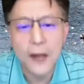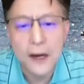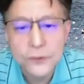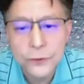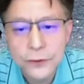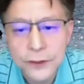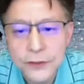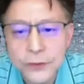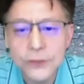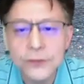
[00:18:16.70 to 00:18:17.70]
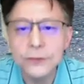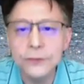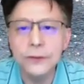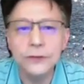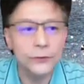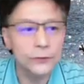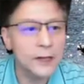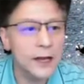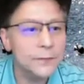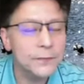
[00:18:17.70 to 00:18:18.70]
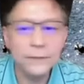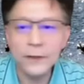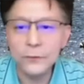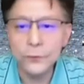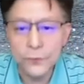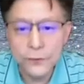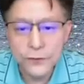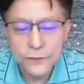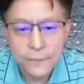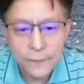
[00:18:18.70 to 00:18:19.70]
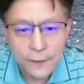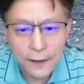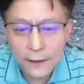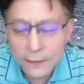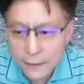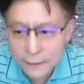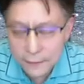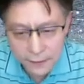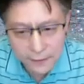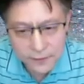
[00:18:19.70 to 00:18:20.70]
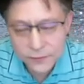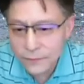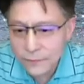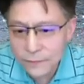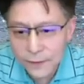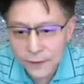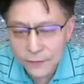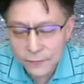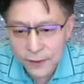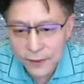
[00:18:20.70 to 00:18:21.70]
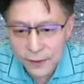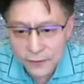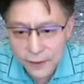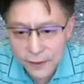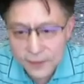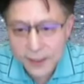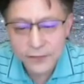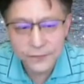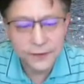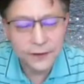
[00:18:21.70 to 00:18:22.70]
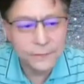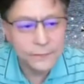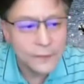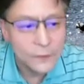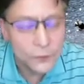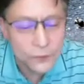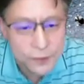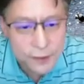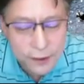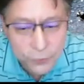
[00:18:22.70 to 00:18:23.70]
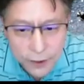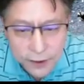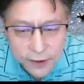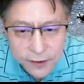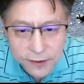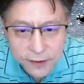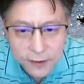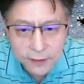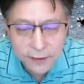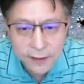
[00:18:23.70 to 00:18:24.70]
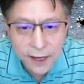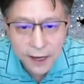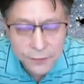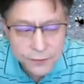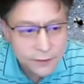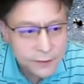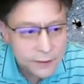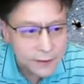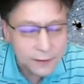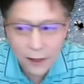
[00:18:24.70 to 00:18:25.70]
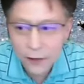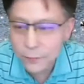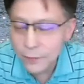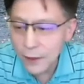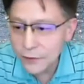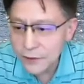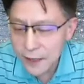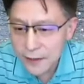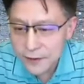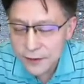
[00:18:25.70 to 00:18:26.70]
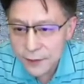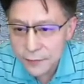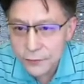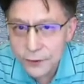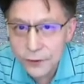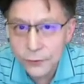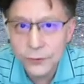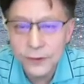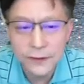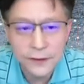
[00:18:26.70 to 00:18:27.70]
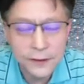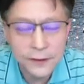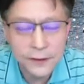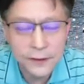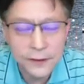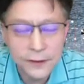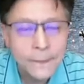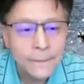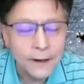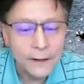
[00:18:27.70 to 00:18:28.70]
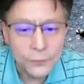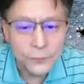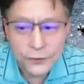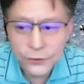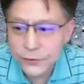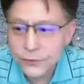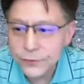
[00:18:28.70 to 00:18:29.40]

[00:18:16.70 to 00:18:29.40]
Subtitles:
school teachers to do lab tours, and it's very exciting for them to really see the labs and how scientists are really doing the research.